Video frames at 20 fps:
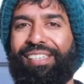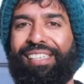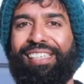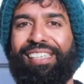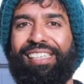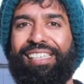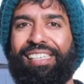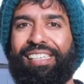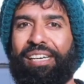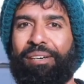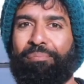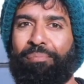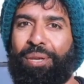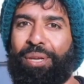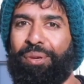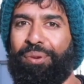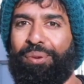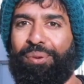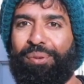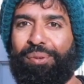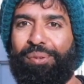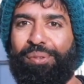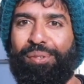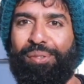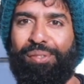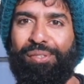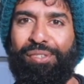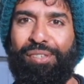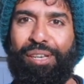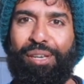feeling
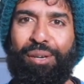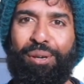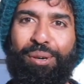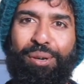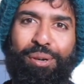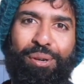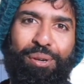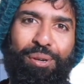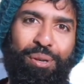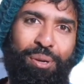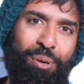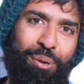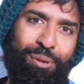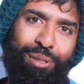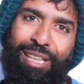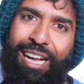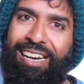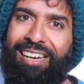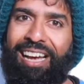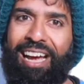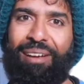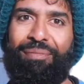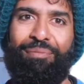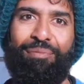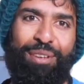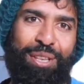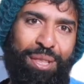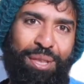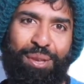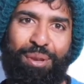amused, know that
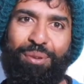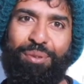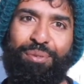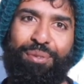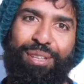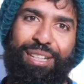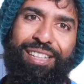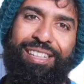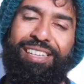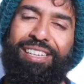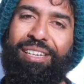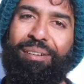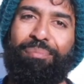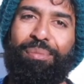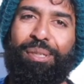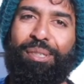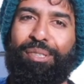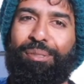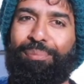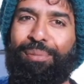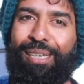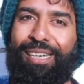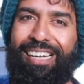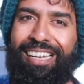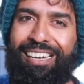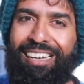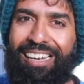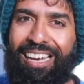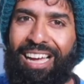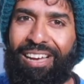I'm with you in the
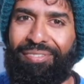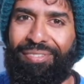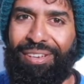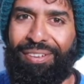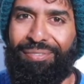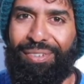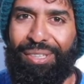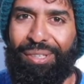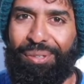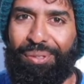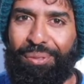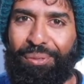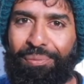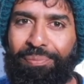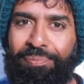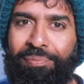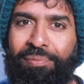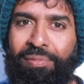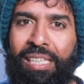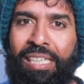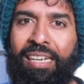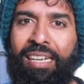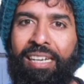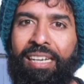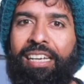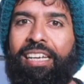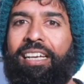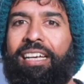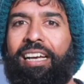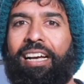amusement and laughing with you.
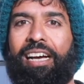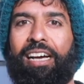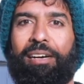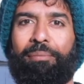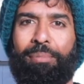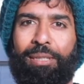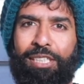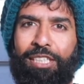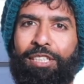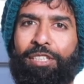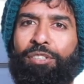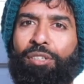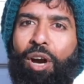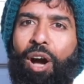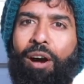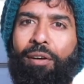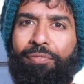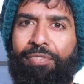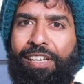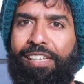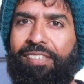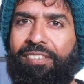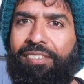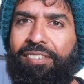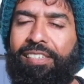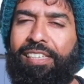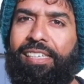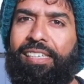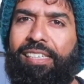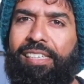But the draw
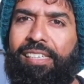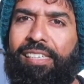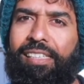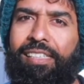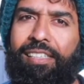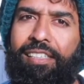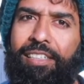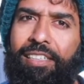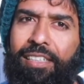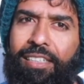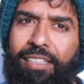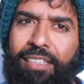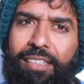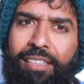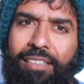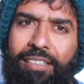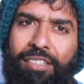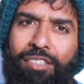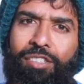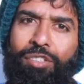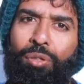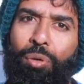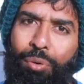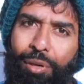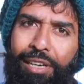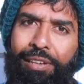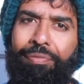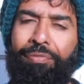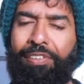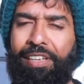feels real, the
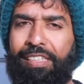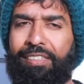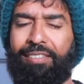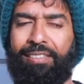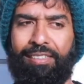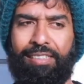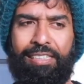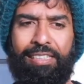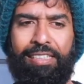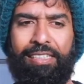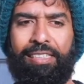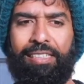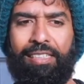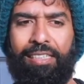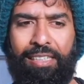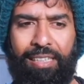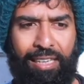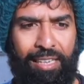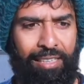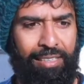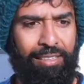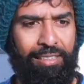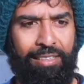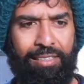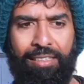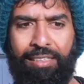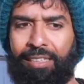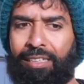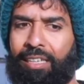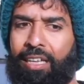story feels real,
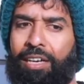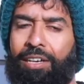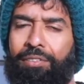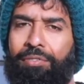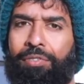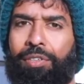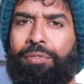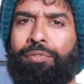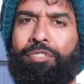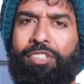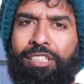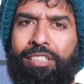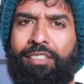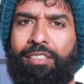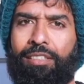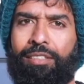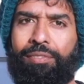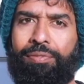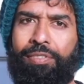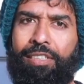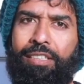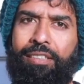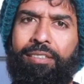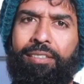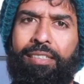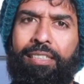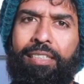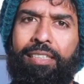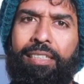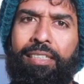and the love of Jesus
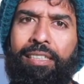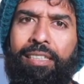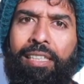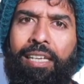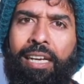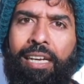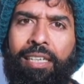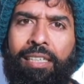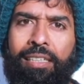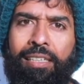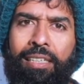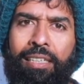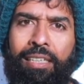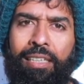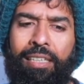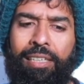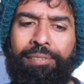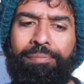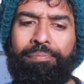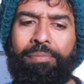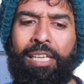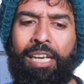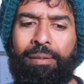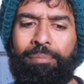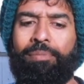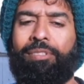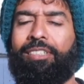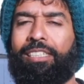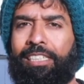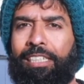feels real. And
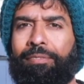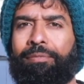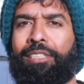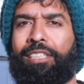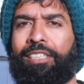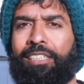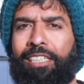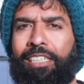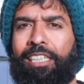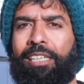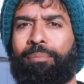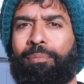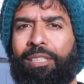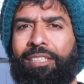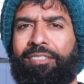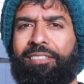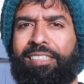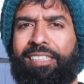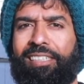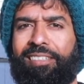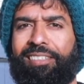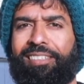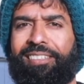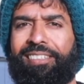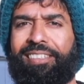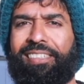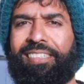I'm sitting with it and I'm listening.